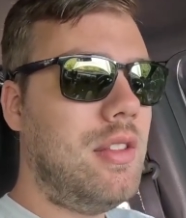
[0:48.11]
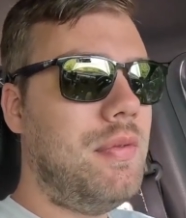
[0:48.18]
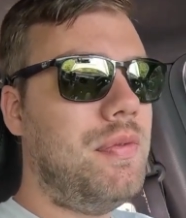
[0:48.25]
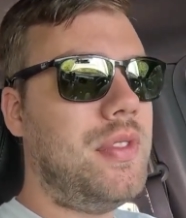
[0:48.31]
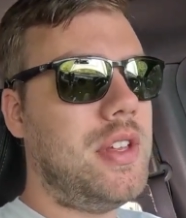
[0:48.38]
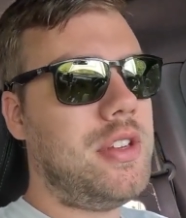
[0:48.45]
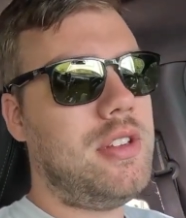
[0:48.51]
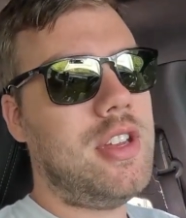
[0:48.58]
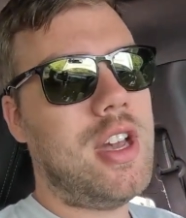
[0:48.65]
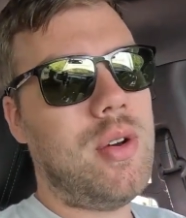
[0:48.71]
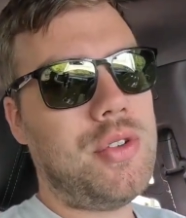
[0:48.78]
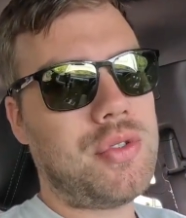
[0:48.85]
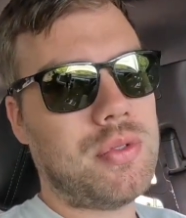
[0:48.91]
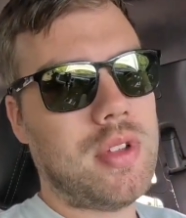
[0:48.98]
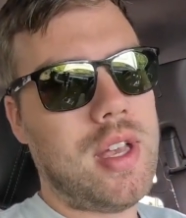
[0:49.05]
then you know
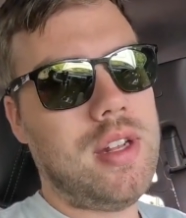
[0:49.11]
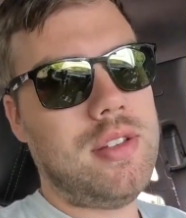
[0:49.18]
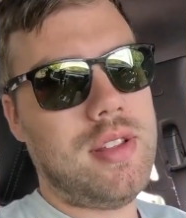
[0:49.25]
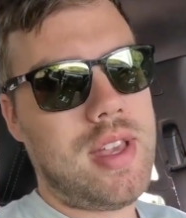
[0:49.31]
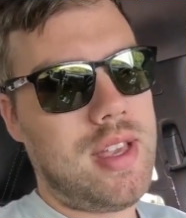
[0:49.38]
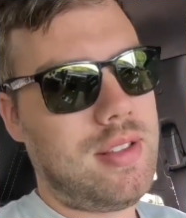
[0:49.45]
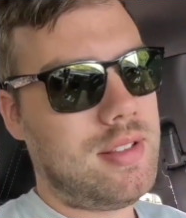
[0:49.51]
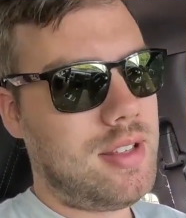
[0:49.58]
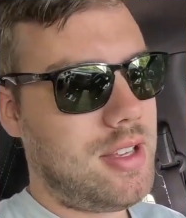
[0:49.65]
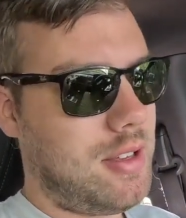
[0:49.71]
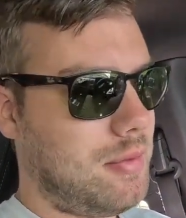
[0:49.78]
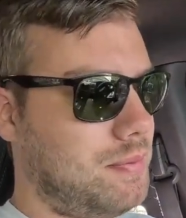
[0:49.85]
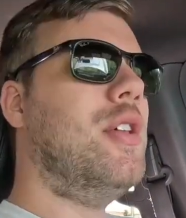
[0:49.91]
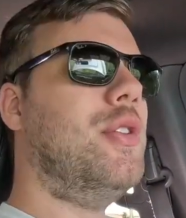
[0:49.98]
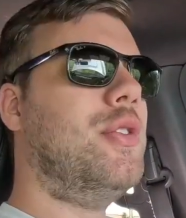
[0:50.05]
it's related to the
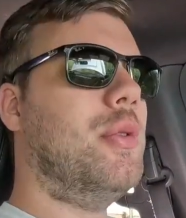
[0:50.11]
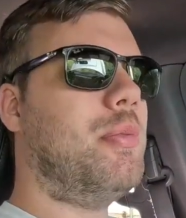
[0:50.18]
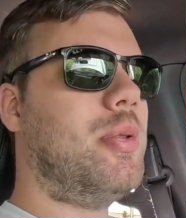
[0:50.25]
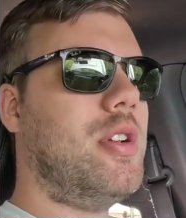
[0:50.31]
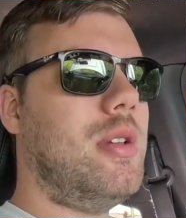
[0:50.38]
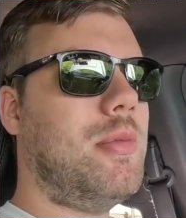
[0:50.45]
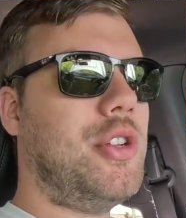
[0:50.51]
AC. So pretty